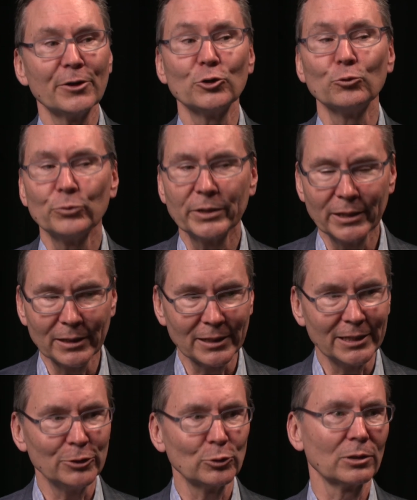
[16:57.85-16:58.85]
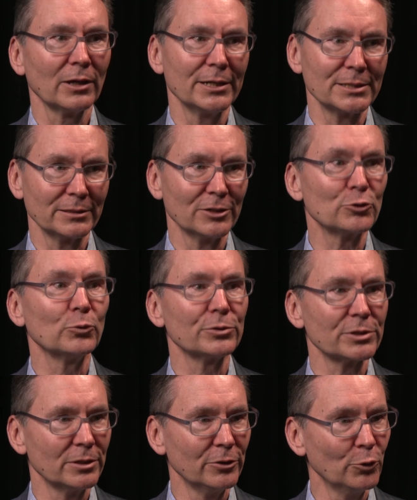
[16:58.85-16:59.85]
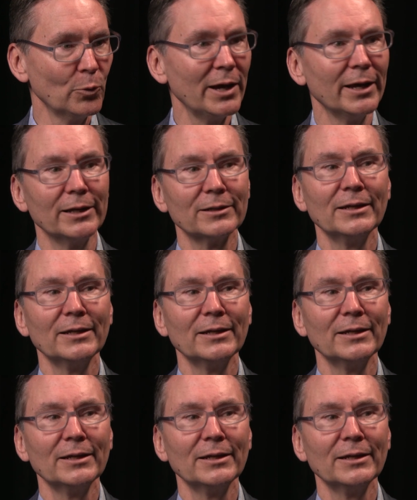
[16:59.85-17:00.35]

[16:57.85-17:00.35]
you're really utilizing the tools in a new way.